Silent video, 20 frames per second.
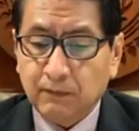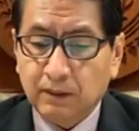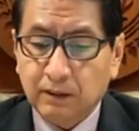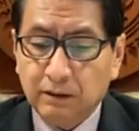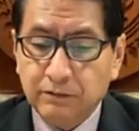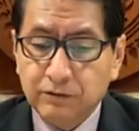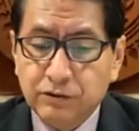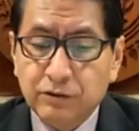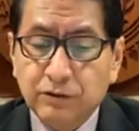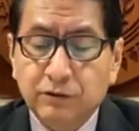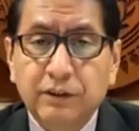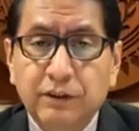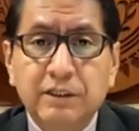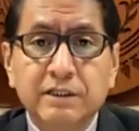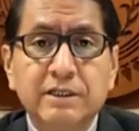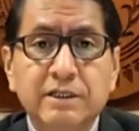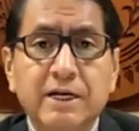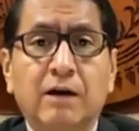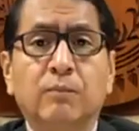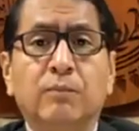And so
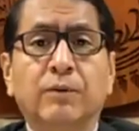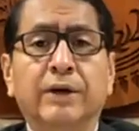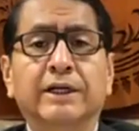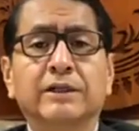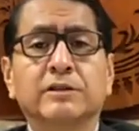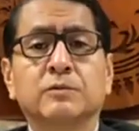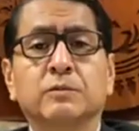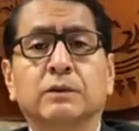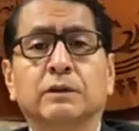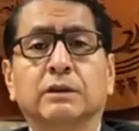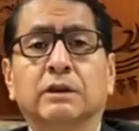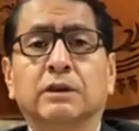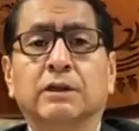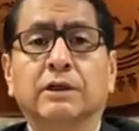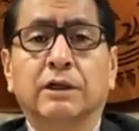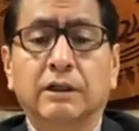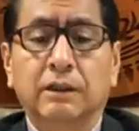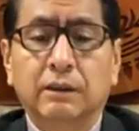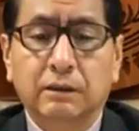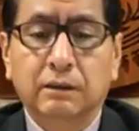these outbreaks will
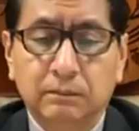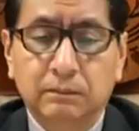occur.